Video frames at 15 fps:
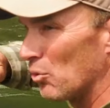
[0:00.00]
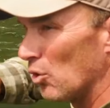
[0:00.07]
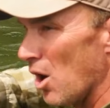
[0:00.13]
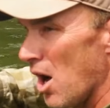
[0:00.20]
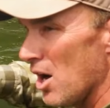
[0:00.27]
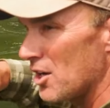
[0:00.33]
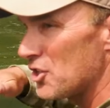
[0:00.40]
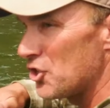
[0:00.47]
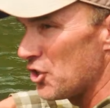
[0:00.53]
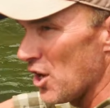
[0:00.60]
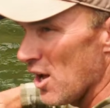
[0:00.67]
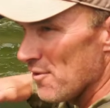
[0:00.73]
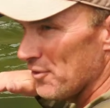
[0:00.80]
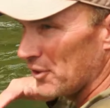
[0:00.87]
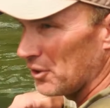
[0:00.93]
rock
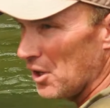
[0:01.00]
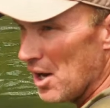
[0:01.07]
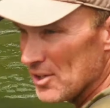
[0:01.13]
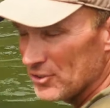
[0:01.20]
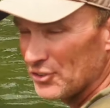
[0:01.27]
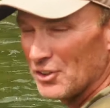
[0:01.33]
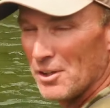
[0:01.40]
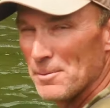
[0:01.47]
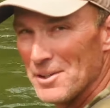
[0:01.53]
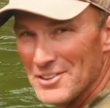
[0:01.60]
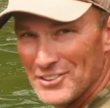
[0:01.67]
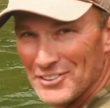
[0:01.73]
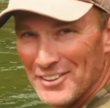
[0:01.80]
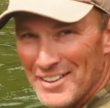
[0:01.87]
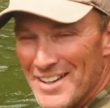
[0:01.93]
shelf across from
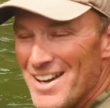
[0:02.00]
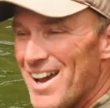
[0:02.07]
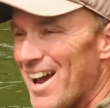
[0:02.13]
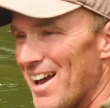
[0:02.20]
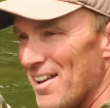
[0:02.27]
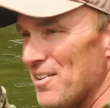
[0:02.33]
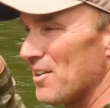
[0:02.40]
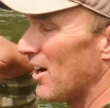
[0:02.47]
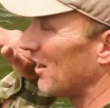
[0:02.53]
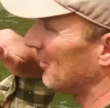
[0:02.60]
us, and